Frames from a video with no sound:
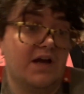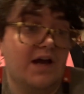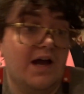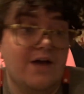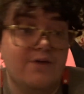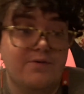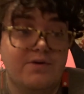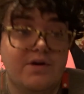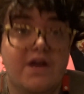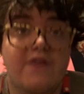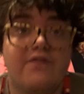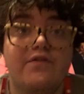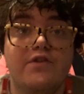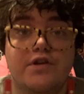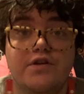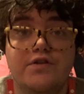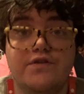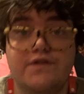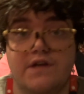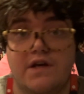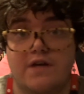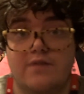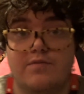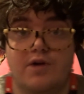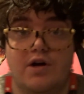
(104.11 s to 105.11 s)
I would never
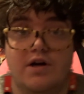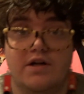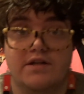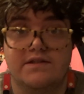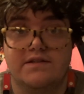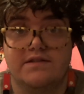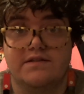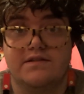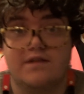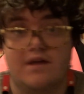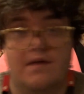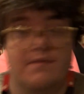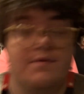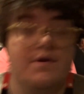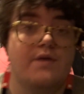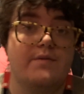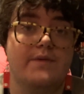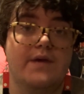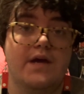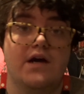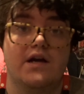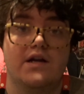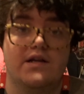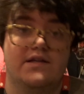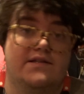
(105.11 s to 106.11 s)
use AirPods. I'm gonna
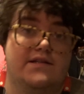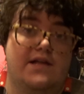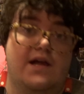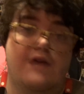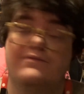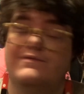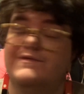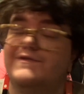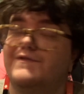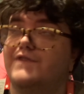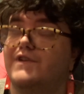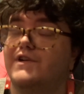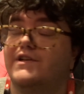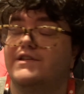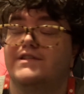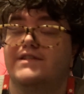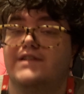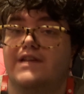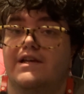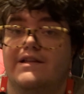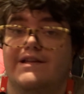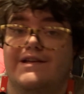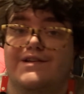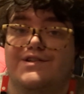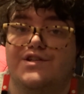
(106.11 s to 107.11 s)
be honest. I would fucking
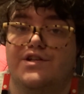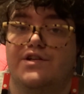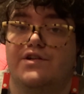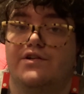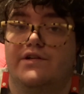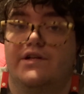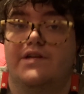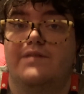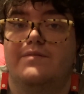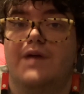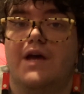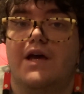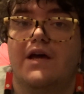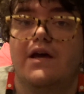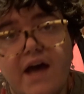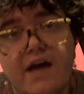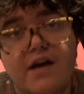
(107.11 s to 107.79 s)
sell that shit on eBay.